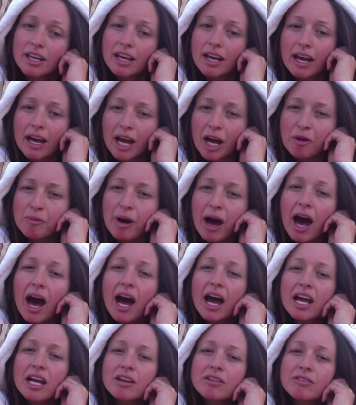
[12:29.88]

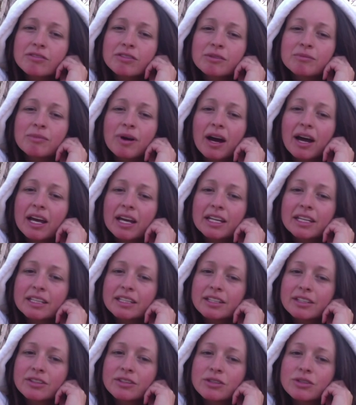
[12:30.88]
I, for mine,
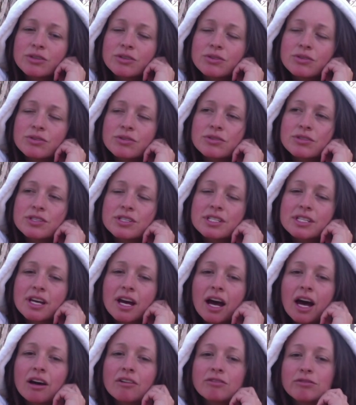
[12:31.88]
used
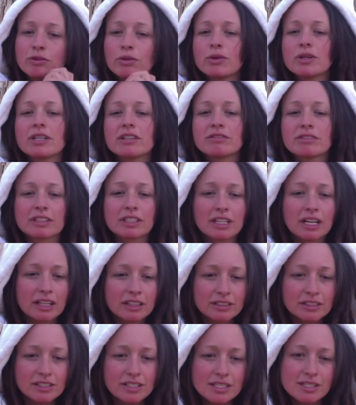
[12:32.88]
4 different
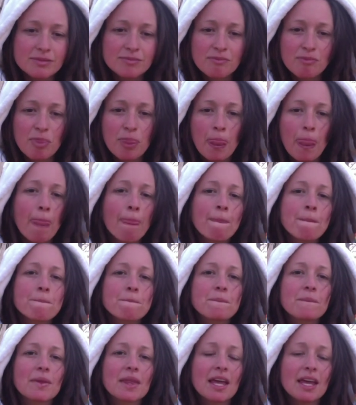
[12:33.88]
colors.
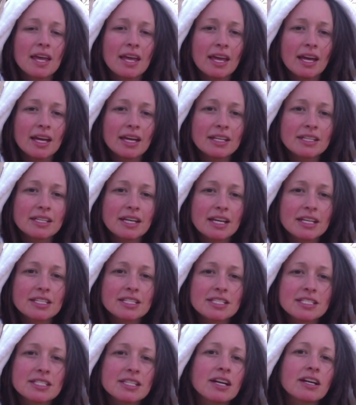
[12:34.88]
And I
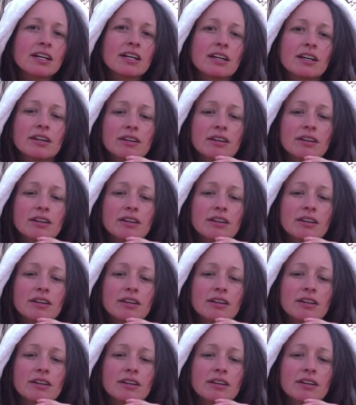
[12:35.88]
stuck